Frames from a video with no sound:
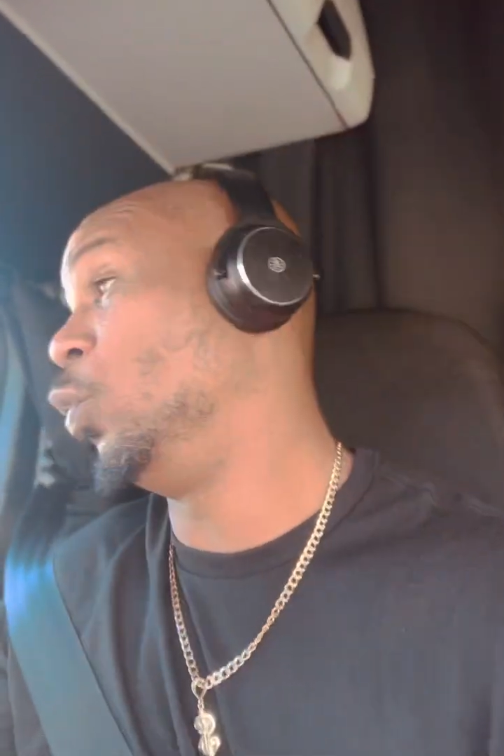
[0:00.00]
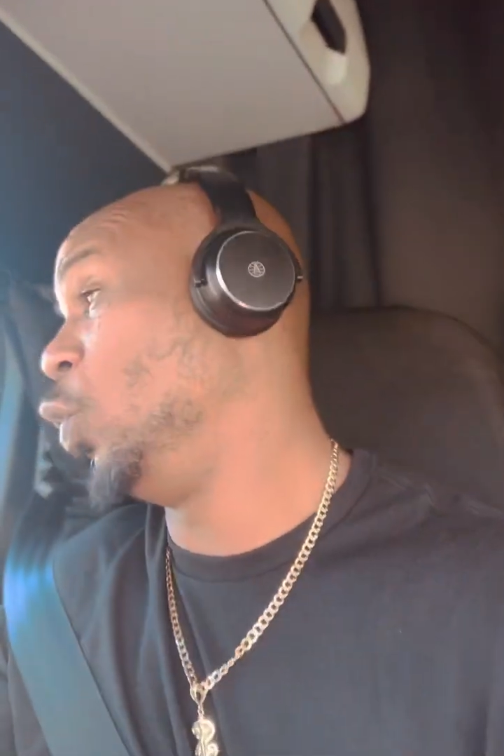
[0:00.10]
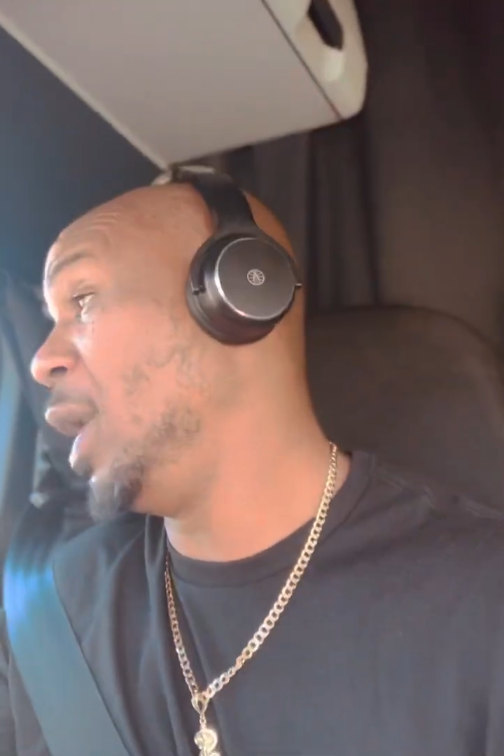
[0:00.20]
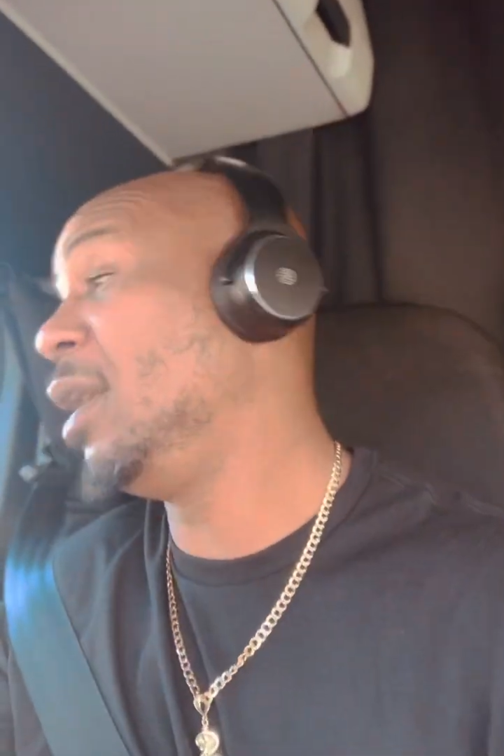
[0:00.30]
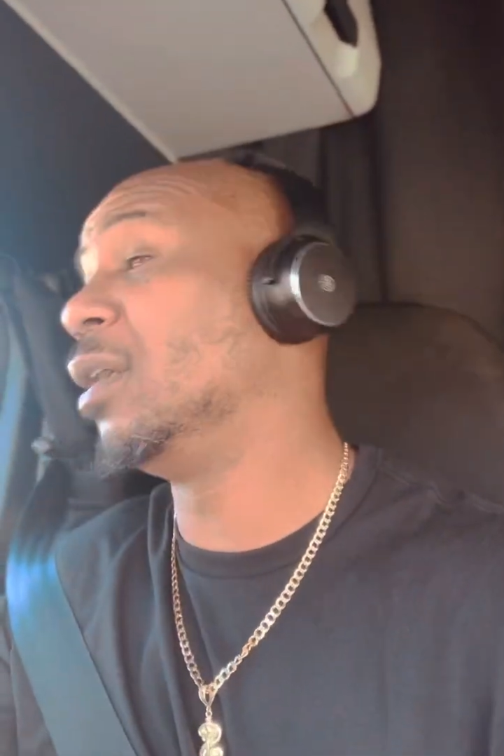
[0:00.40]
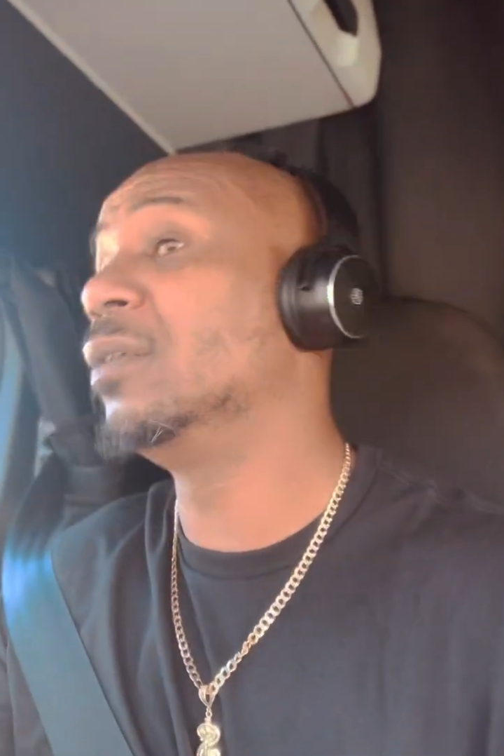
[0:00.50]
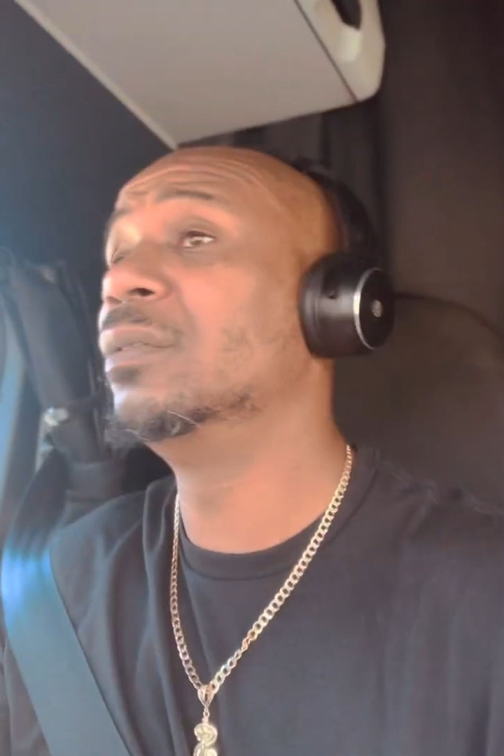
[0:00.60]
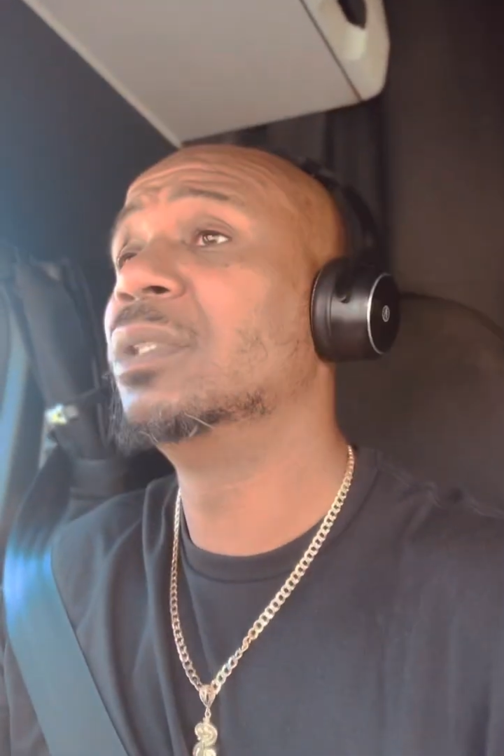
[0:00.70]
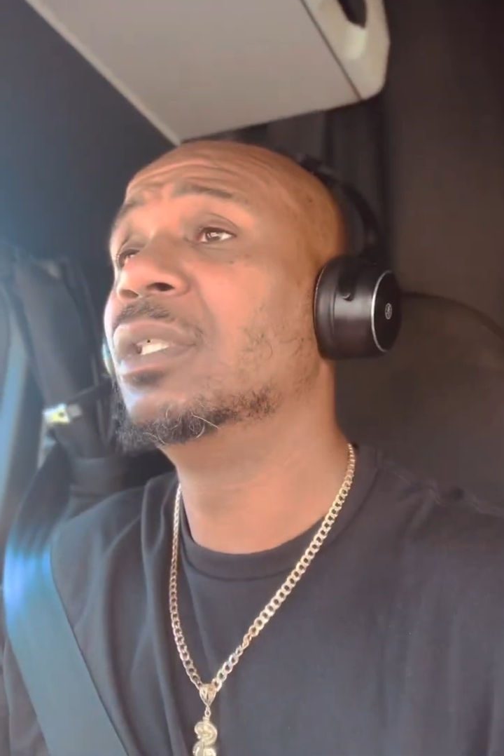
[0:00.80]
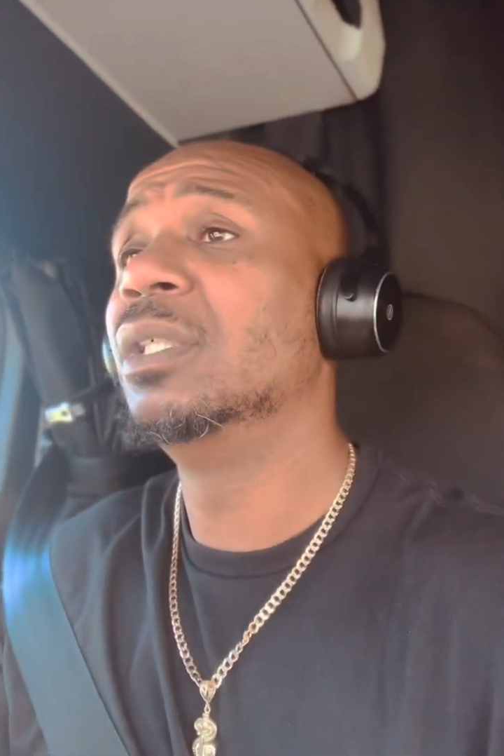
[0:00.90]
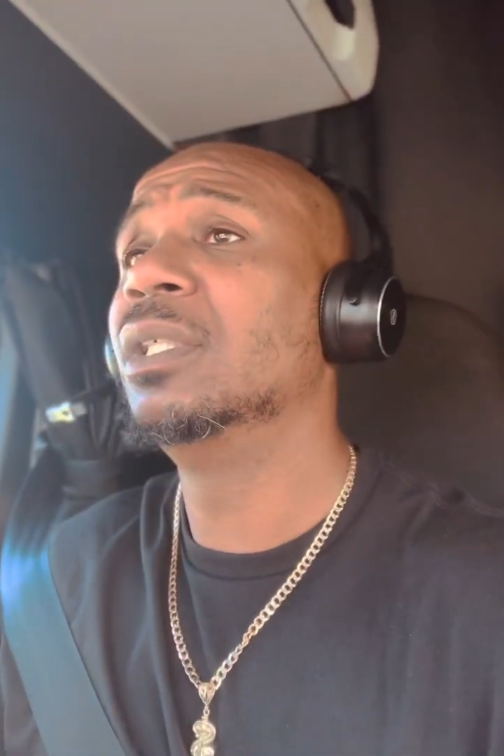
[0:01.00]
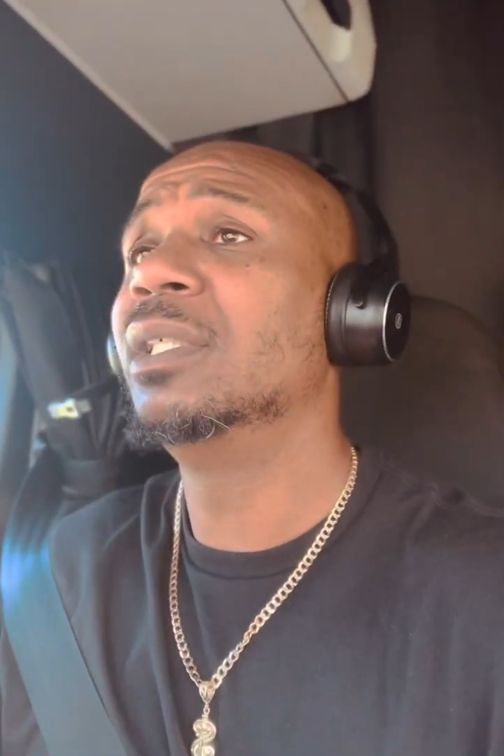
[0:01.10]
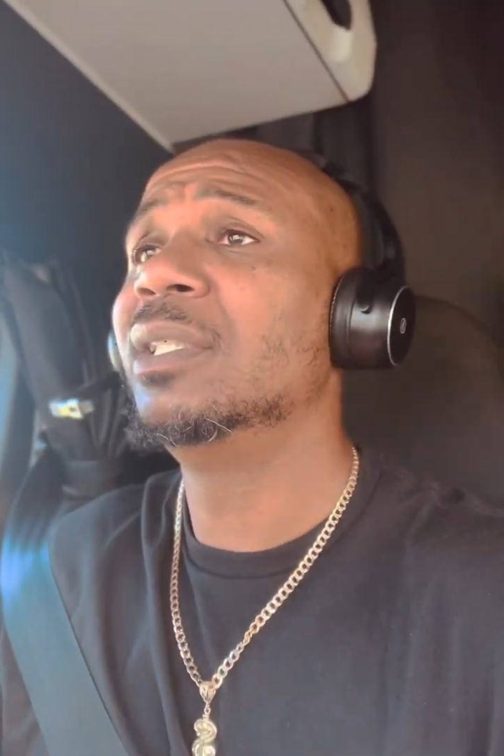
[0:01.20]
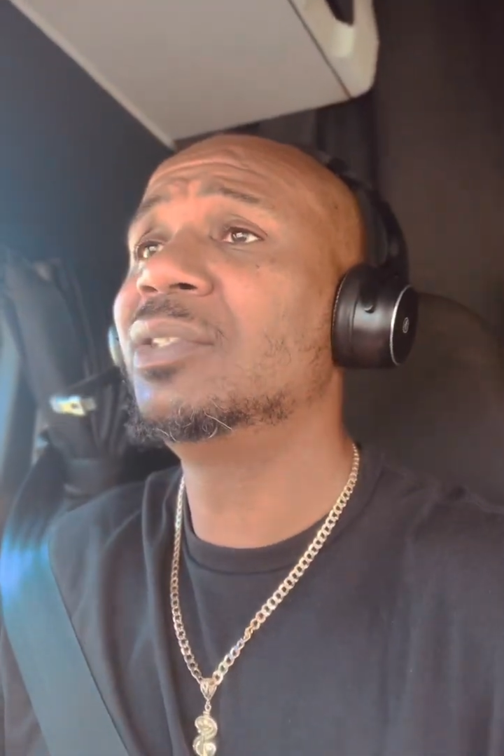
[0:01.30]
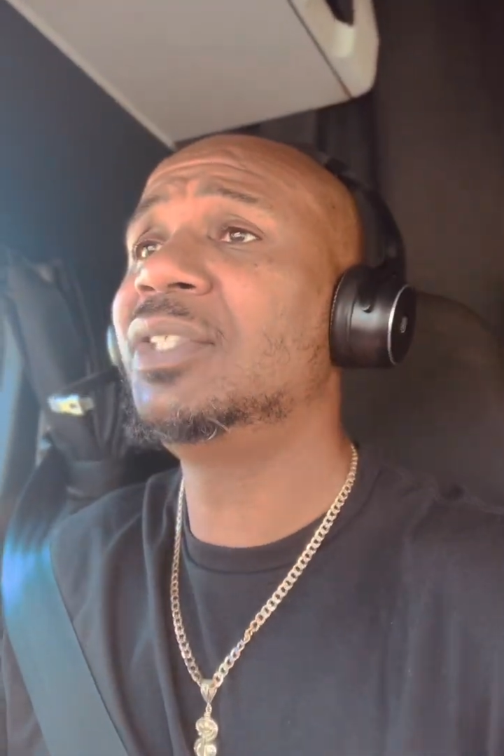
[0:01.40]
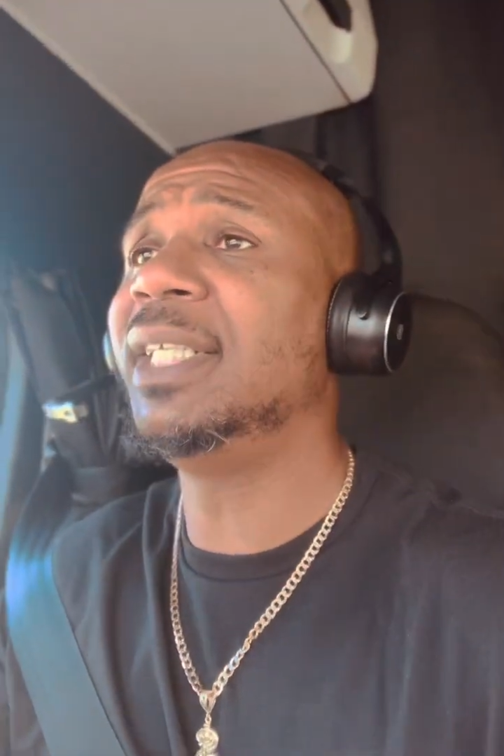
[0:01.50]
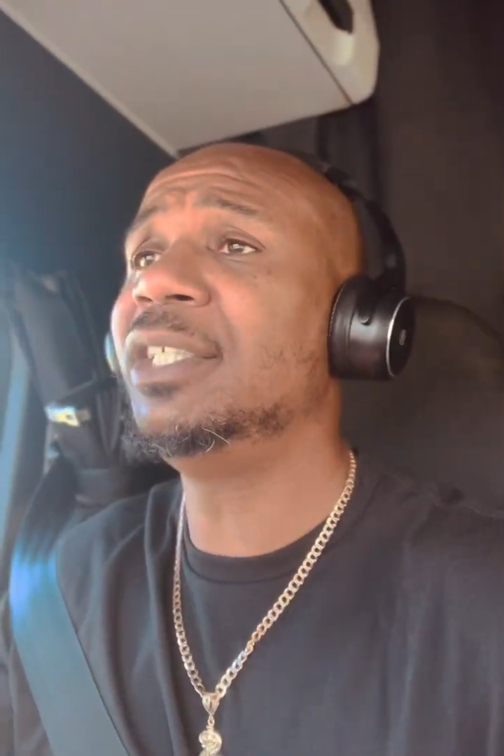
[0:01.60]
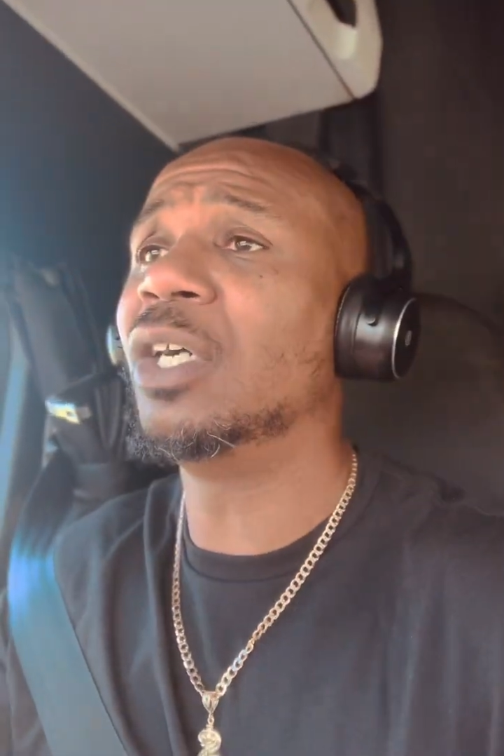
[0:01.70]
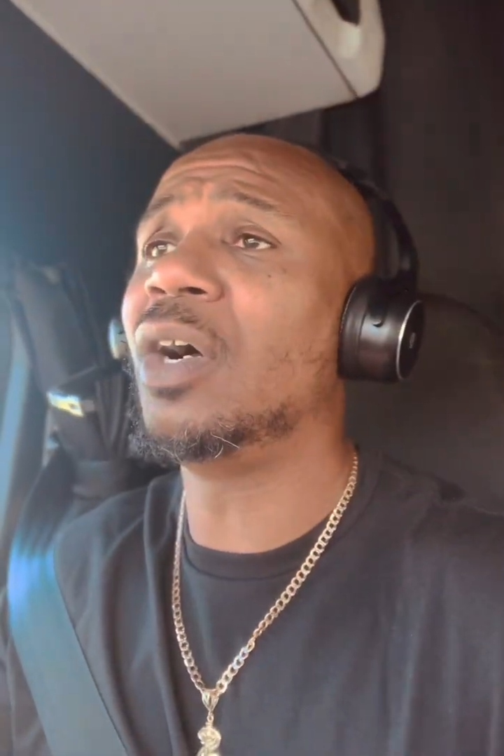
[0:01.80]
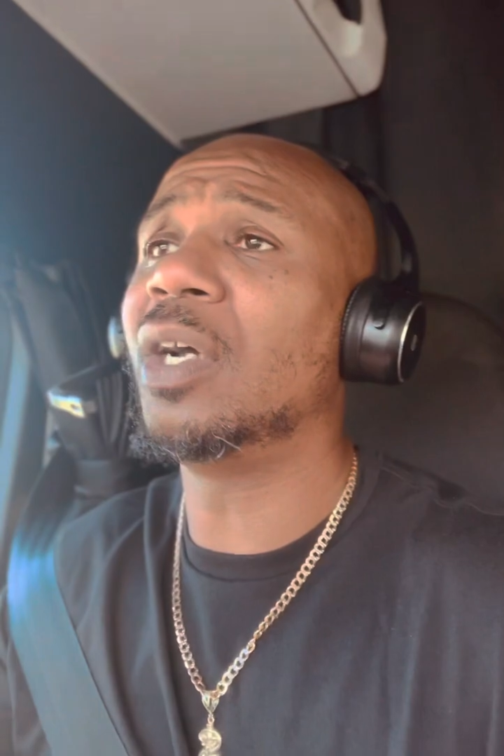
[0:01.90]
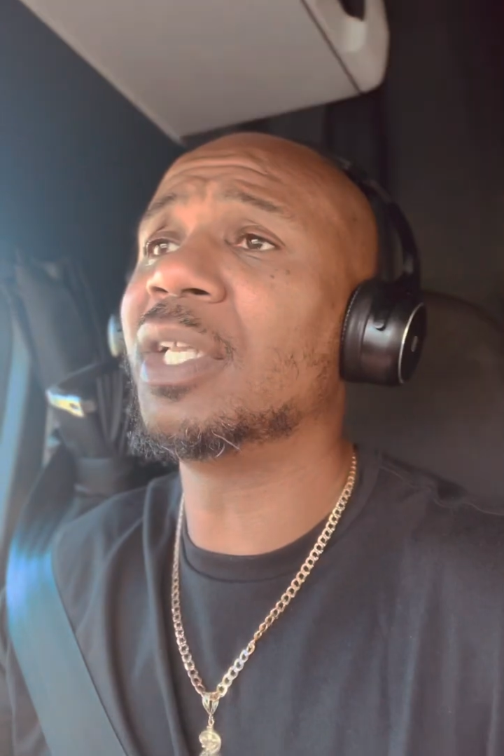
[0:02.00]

Well, see, your,